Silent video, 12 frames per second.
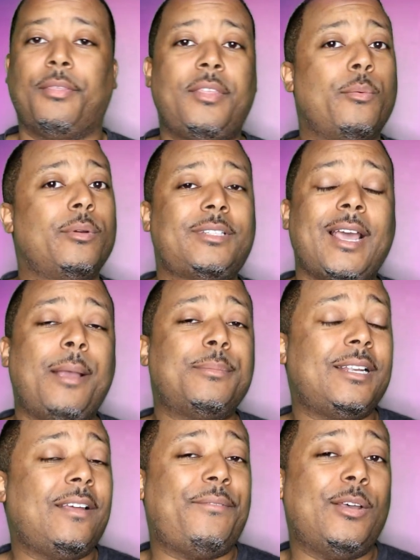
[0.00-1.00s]
There were times
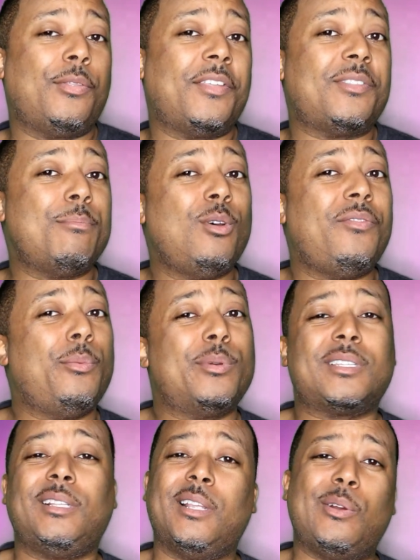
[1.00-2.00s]
that I felt that the movie
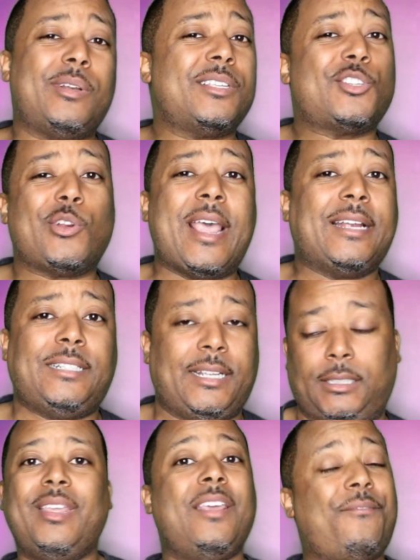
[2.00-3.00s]
was a little
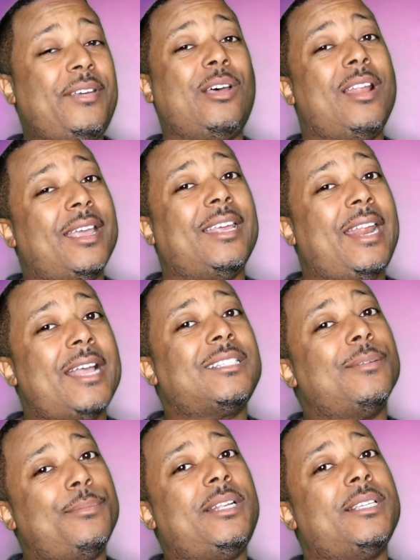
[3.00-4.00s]
distracting. It felt like it had
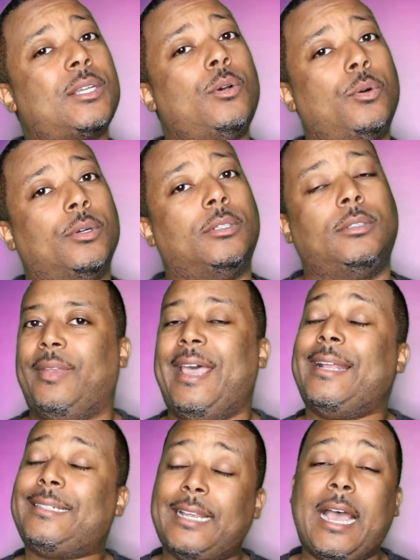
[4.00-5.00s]
some discord.
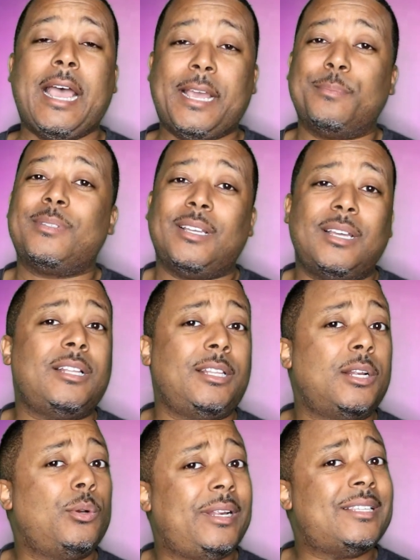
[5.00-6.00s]
At times, a
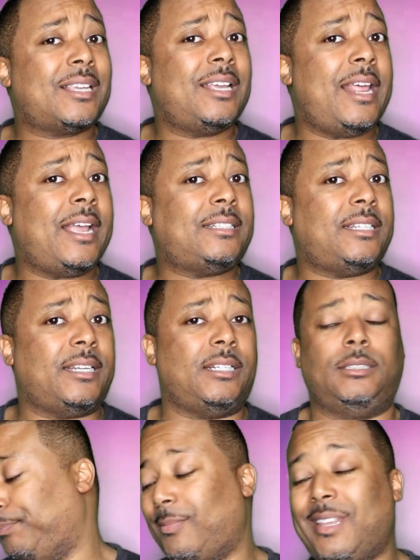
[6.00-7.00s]
little
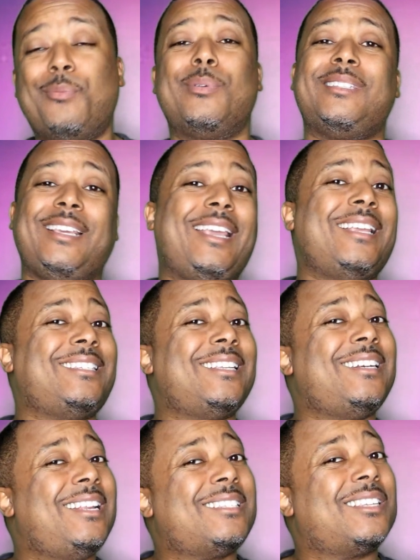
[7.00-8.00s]
disconnected. It was easy
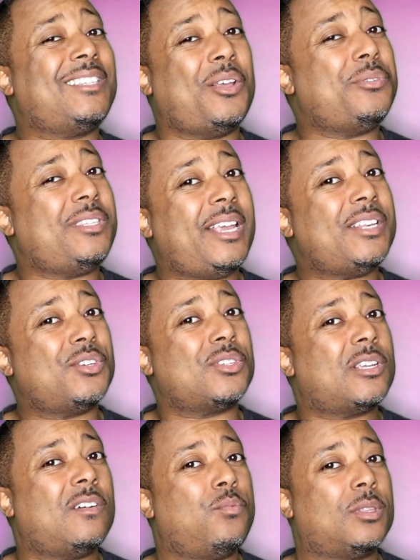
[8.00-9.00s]
to disassociate
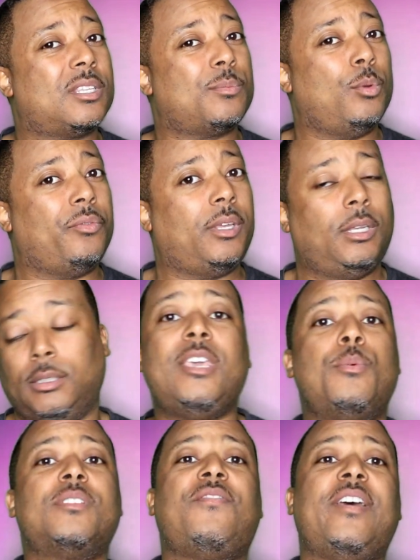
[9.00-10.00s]
yourself with this movie.
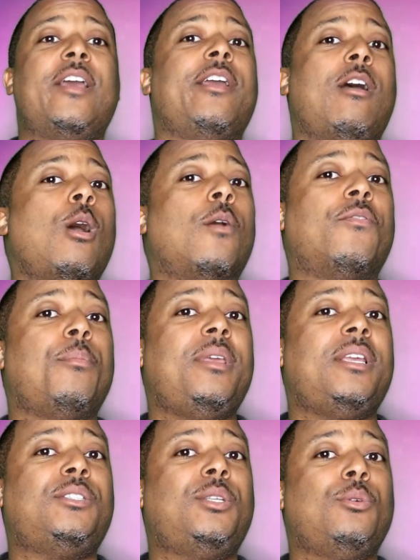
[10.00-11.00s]
It was very hard for
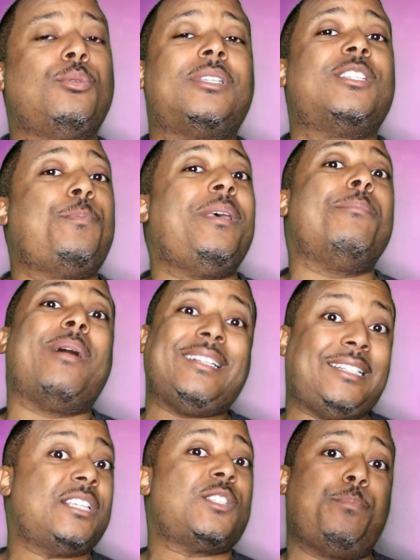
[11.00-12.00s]
me to suspend my
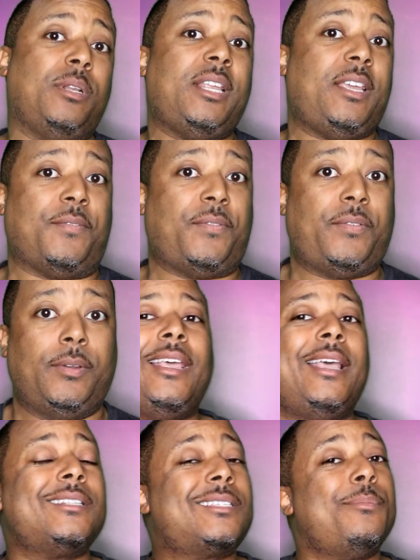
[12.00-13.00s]
disbelief.
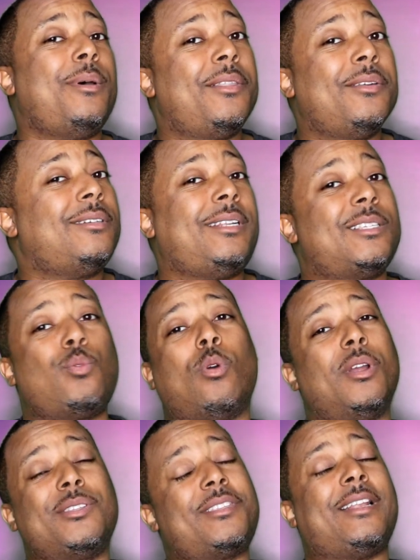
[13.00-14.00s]
And some other diss
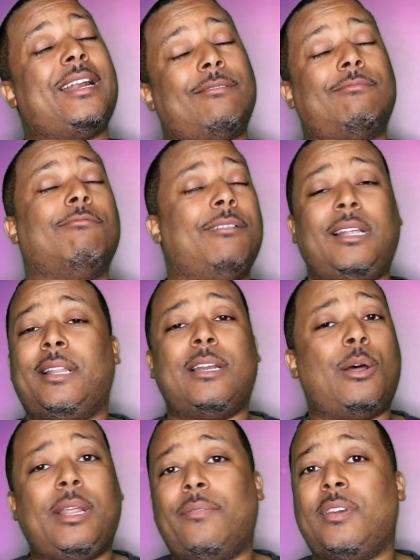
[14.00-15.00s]
words that I really
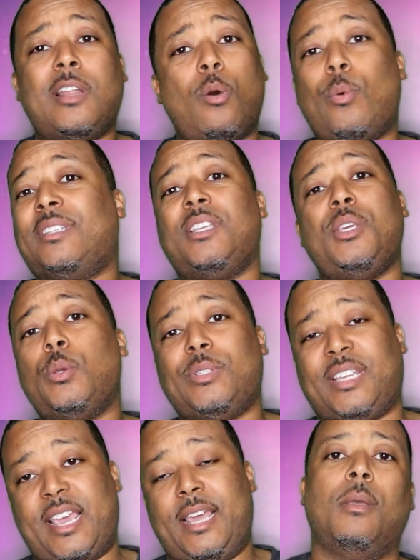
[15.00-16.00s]
don't even know what to
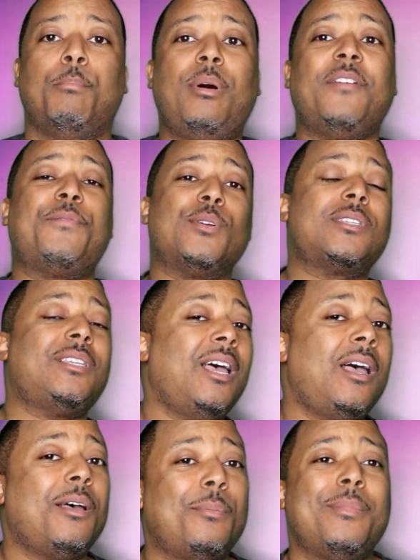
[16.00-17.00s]
use yet. But for
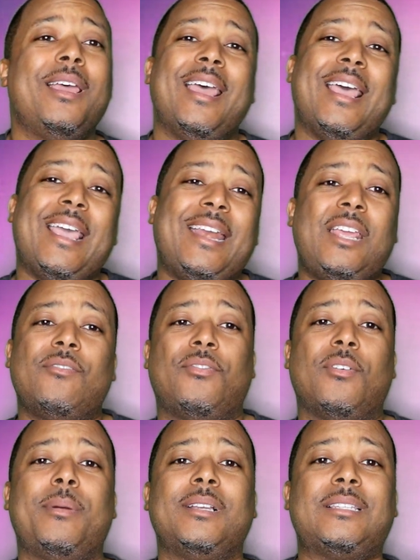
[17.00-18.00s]
some, and even
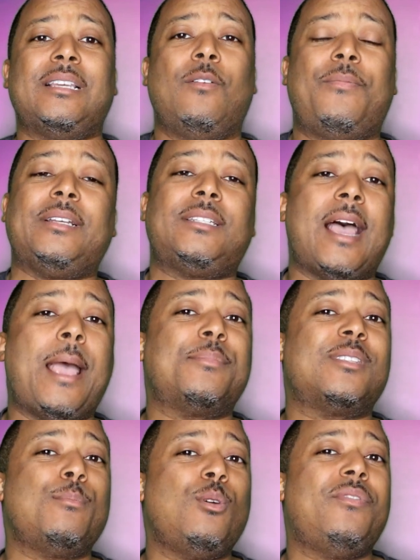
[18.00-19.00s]
for myself, at
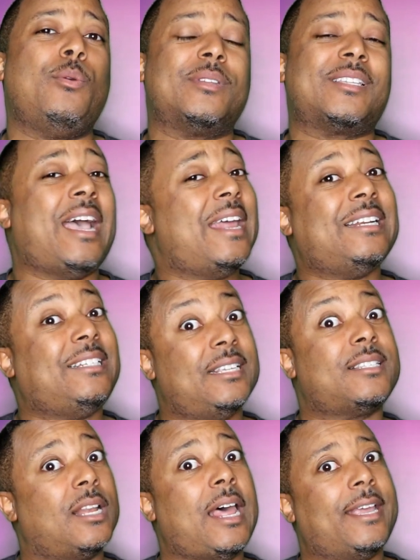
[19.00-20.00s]
times the movie was kind of
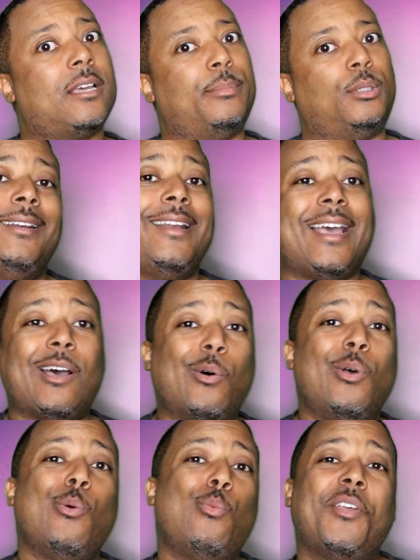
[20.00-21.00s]
dislikable.
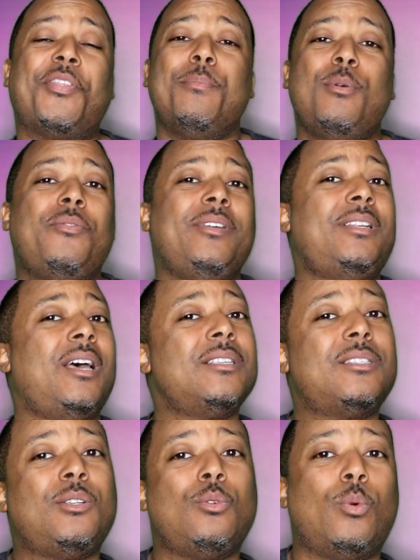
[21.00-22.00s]
Now, what the movie
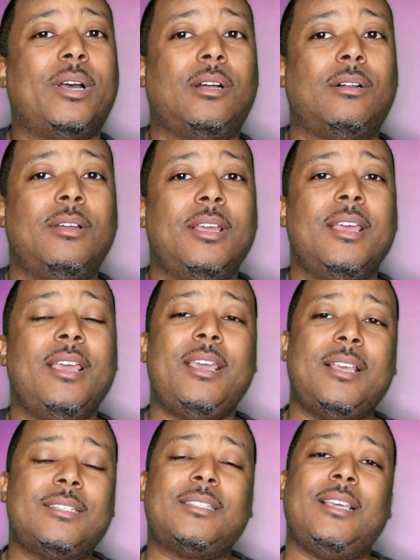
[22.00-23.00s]
does do well
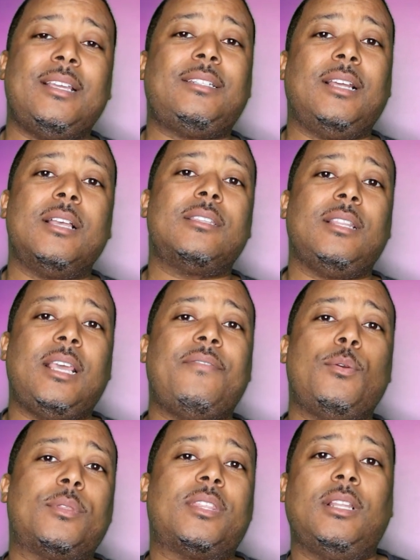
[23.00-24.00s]
is it does leave
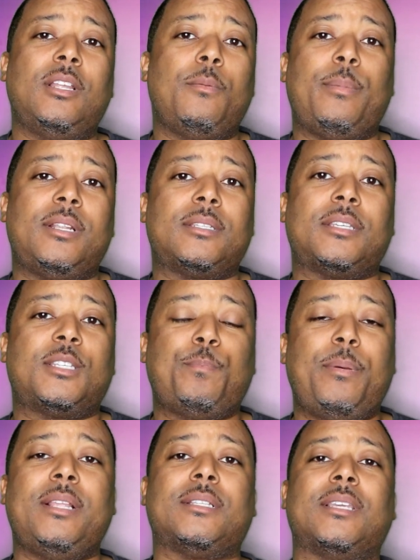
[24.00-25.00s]
you with a little bit of
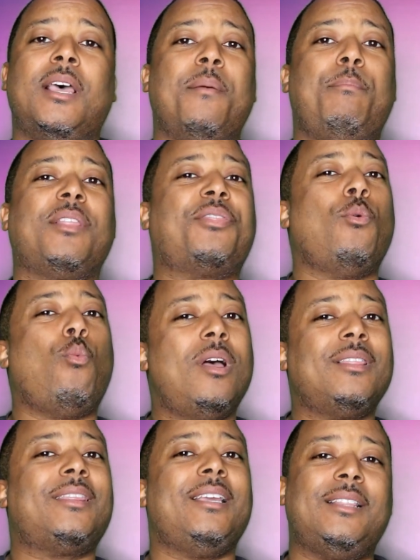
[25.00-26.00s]
suspense. But the
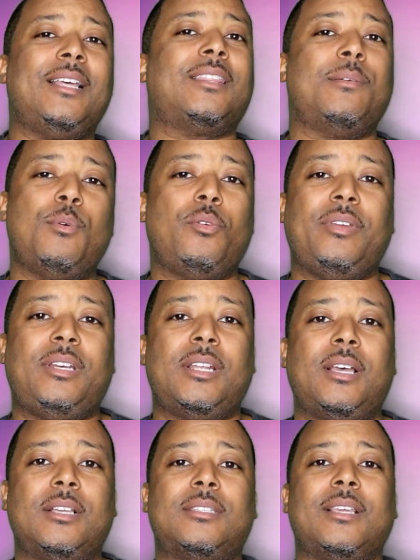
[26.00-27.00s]
one thing that the movie
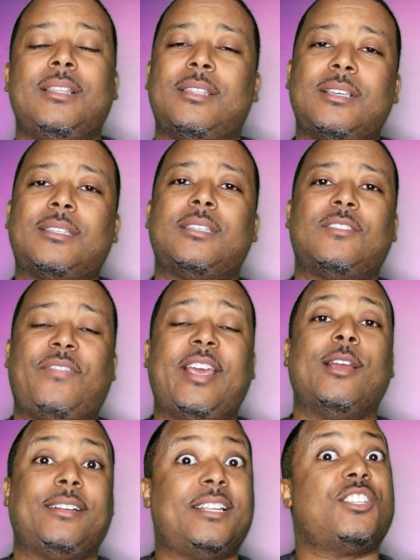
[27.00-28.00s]
does, and this is
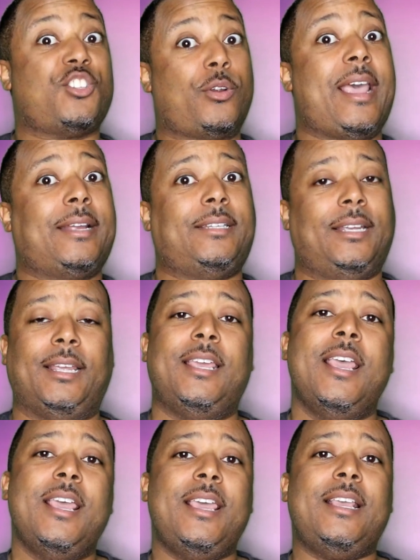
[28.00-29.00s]
very distracting,
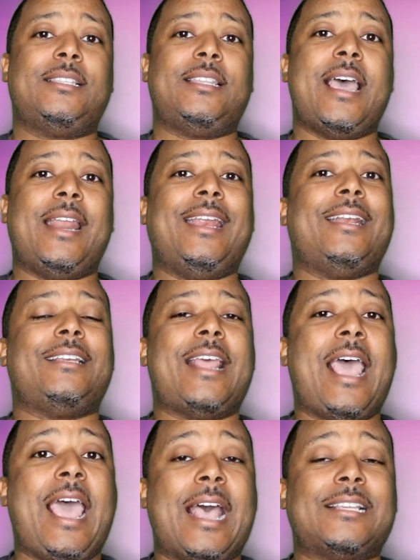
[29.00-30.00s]
is that it
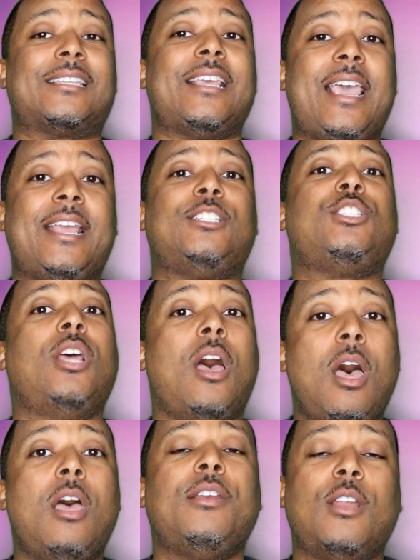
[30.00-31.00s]
asks a
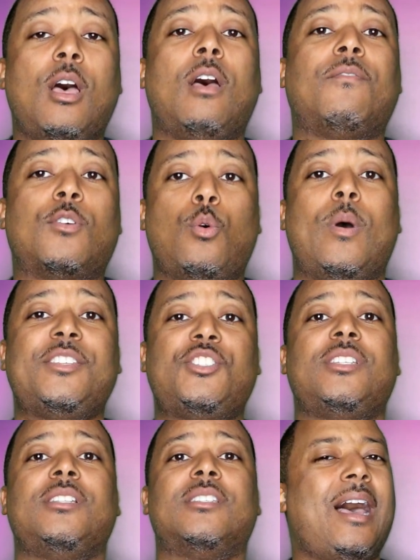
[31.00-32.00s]
ton of
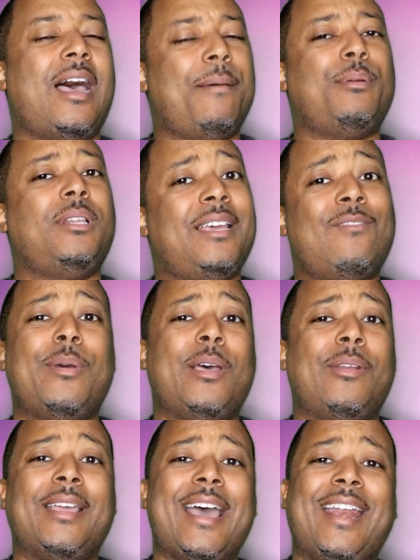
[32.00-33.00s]
questions. I believe we
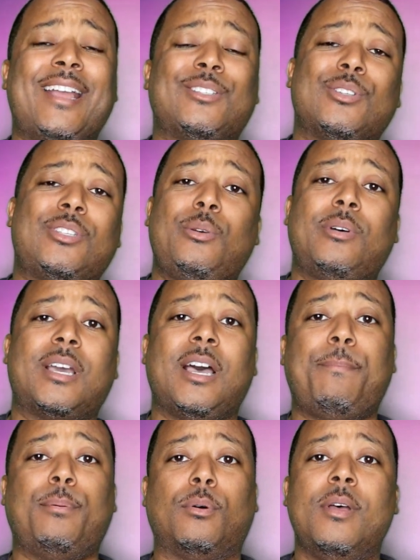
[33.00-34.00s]
only got answers to a
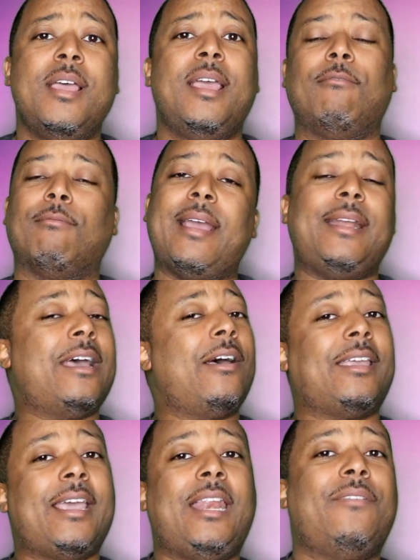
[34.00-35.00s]
couple. Right now,
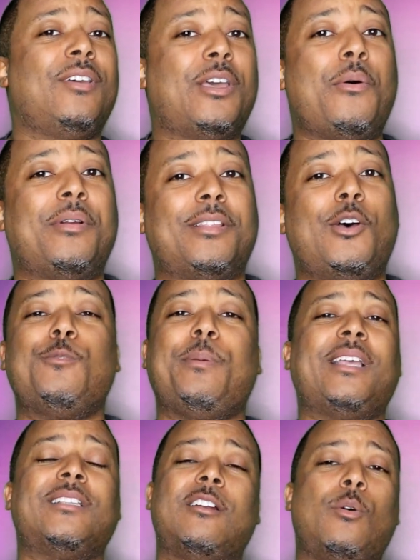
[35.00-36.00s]
I can't even go into those
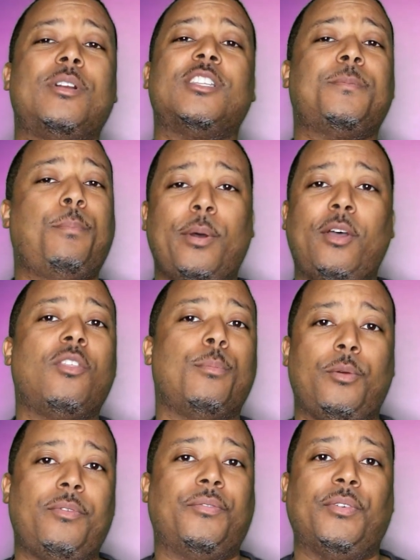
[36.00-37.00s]
because I don't want to spoil the
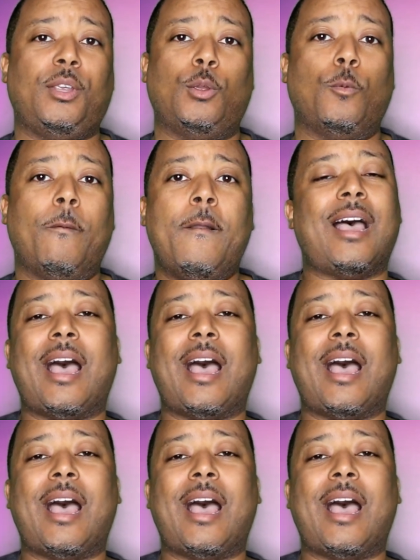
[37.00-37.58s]
movie for you.